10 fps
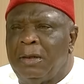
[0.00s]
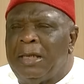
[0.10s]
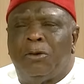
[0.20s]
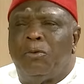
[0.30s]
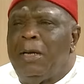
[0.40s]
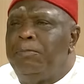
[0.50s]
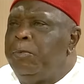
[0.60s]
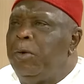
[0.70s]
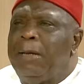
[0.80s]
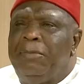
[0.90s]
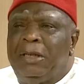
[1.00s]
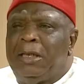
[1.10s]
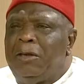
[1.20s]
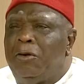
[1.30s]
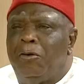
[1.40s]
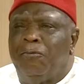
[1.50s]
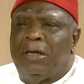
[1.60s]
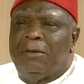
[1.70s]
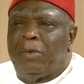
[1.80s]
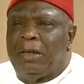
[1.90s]
That is why people are being killed all
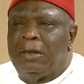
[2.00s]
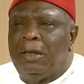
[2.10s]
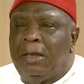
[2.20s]
over the place.